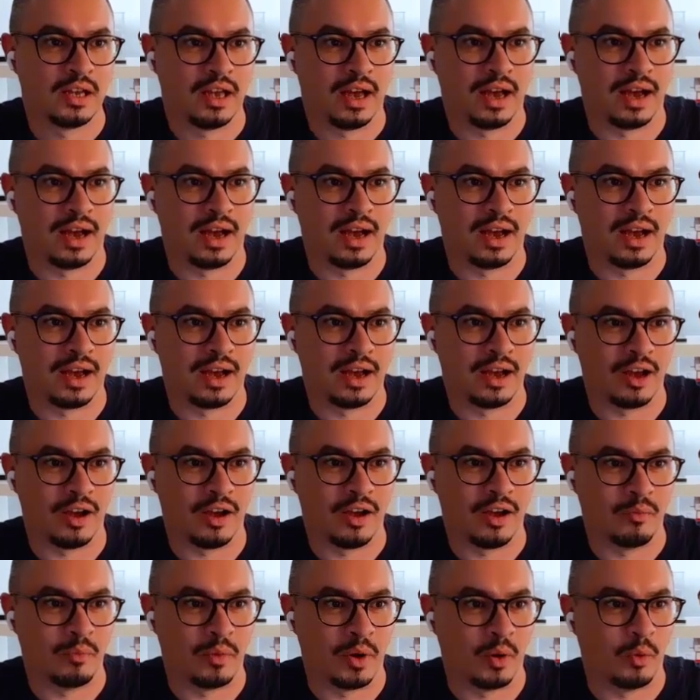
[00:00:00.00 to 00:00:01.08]

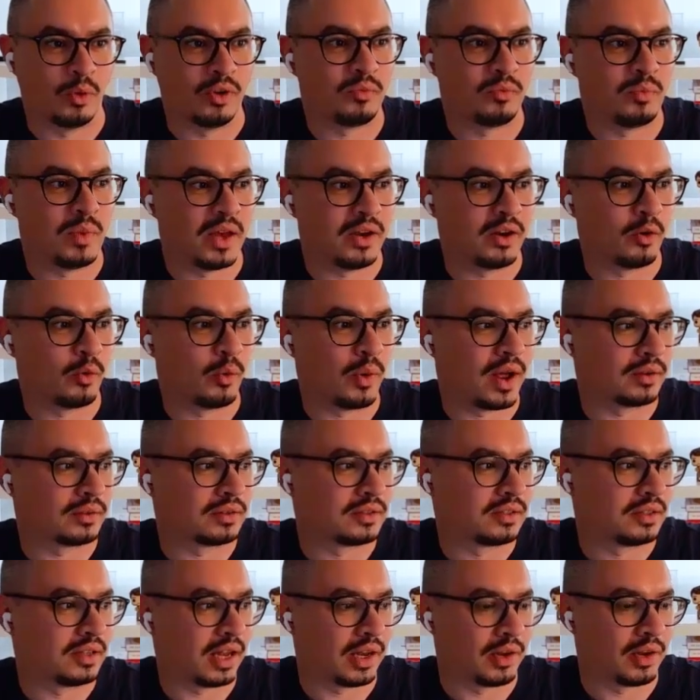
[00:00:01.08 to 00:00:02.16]
But we've been around
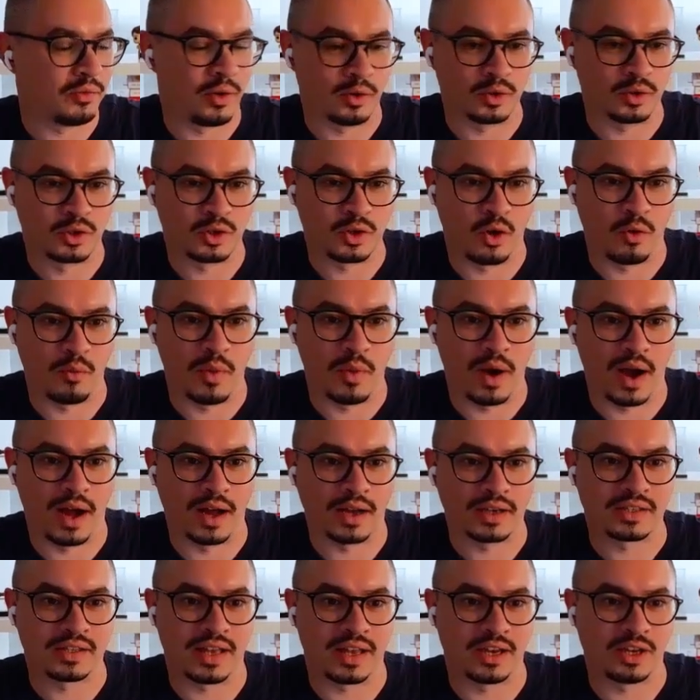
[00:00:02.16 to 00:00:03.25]
telephones so
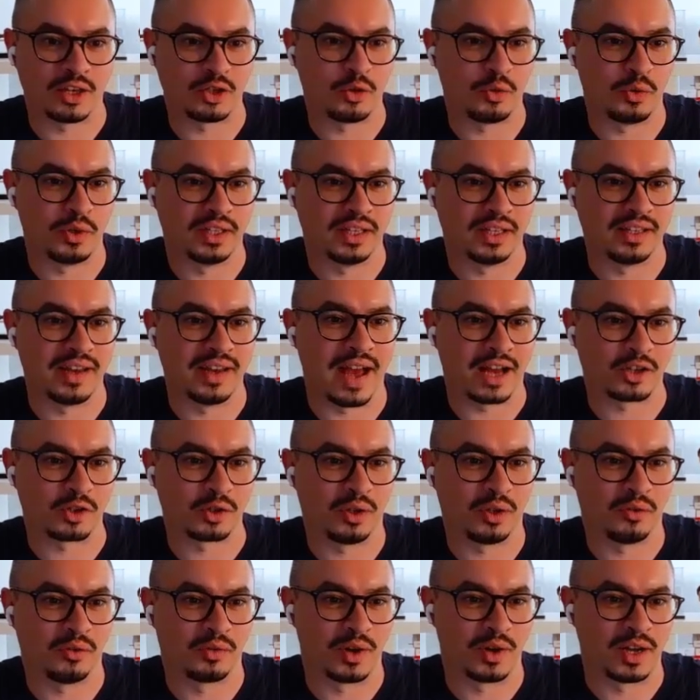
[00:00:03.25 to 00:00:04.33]
much that it's really
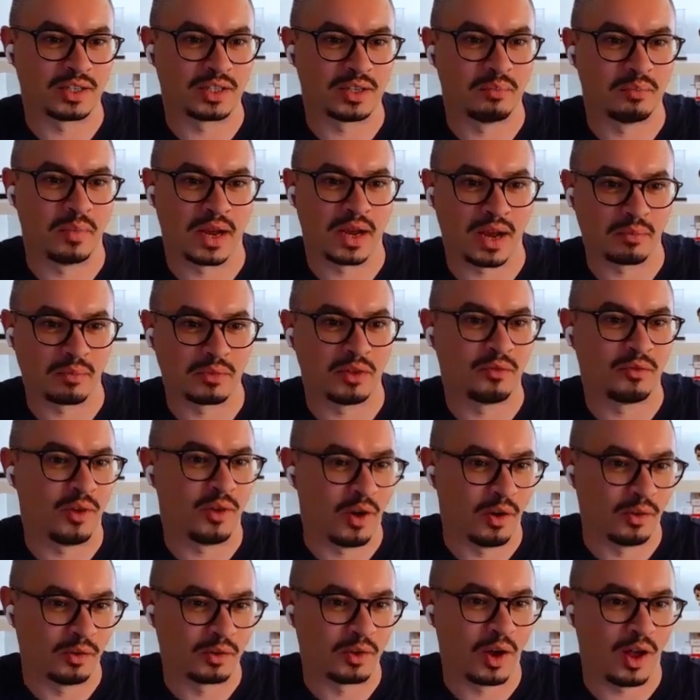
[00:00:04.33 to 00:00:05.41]
natural for us to pick up the
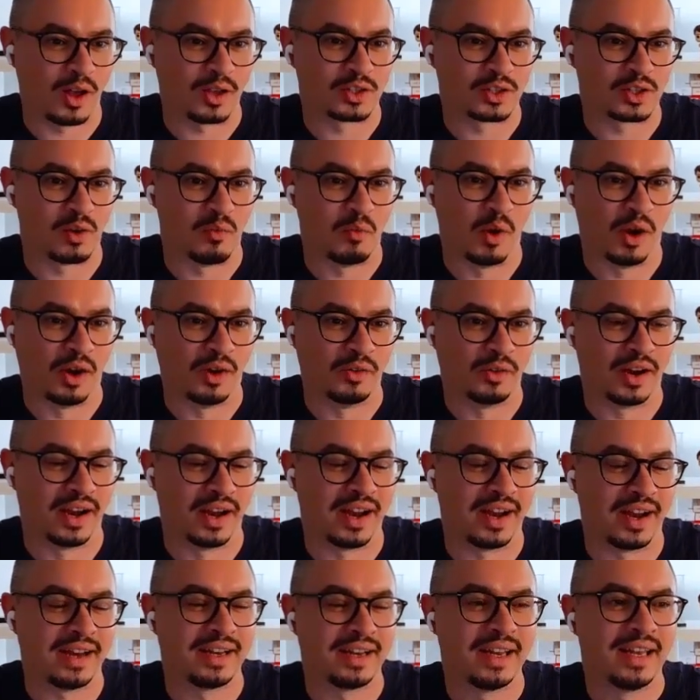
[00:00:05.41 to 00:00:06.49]
phone, call someone,
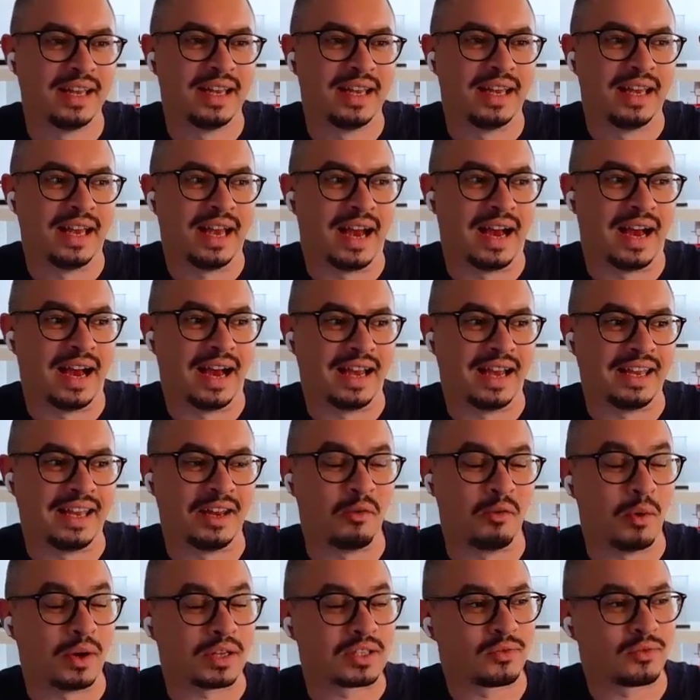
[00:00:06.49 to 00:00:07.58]
right?
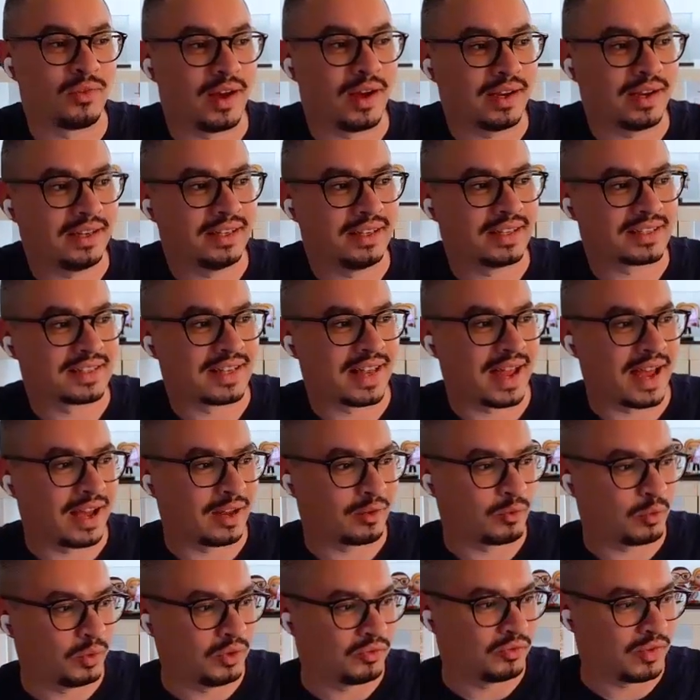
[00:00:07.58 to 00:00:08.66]
And what's funny is
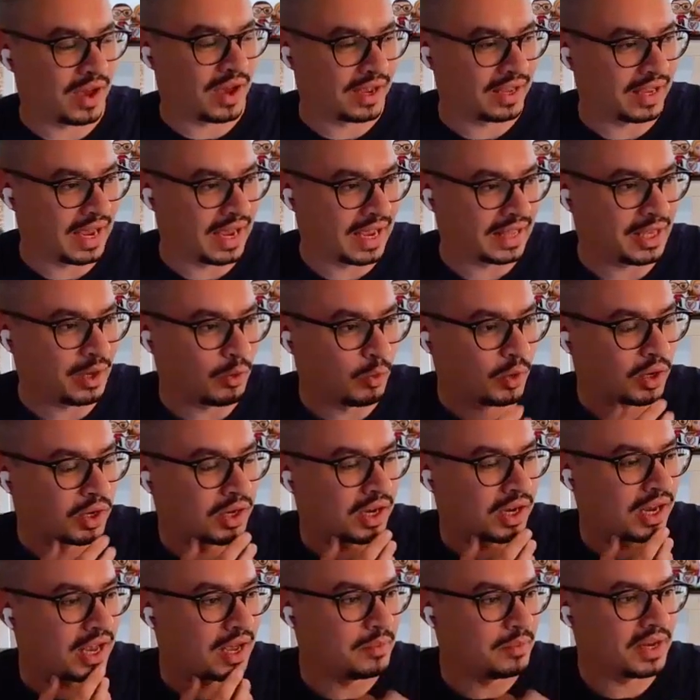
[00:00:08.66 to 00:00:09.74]
that I think
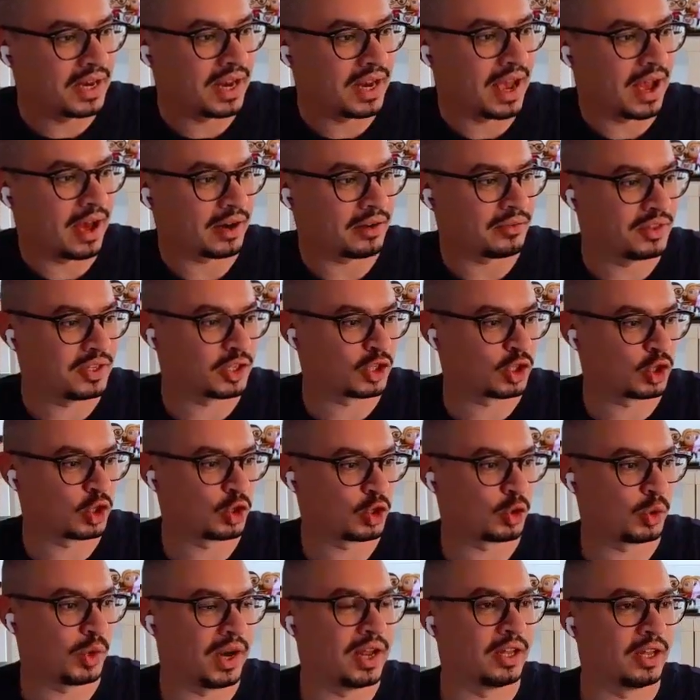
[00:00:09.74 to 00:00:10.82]
we're coming out of this
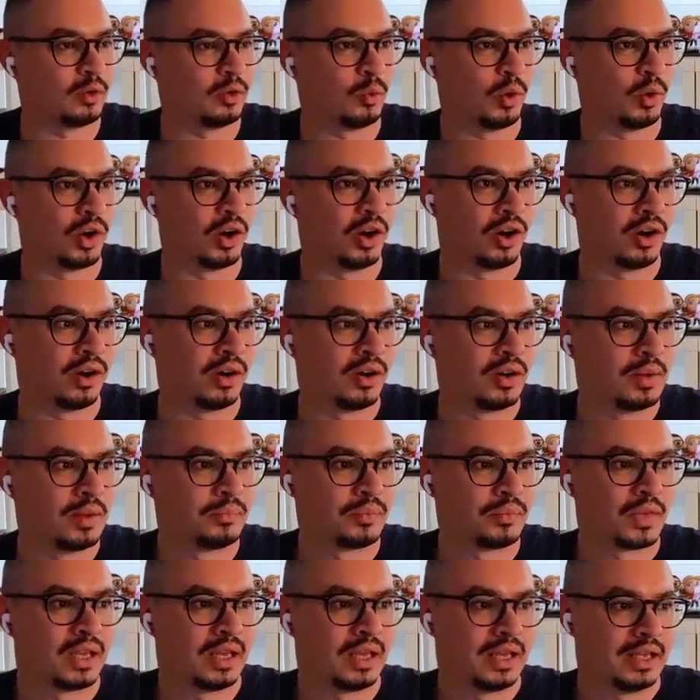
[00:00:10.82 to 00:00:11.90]
trend where
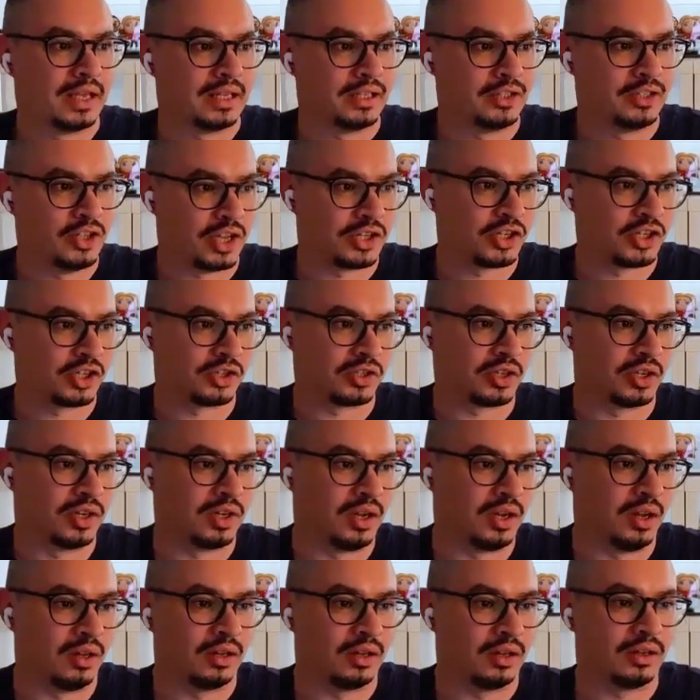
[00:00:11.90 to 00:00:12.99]

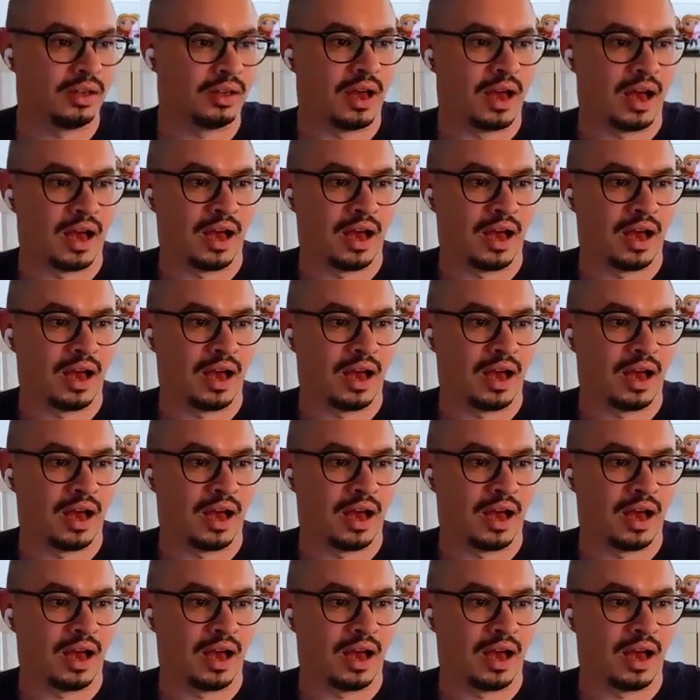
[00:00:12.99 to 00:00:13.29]
digital,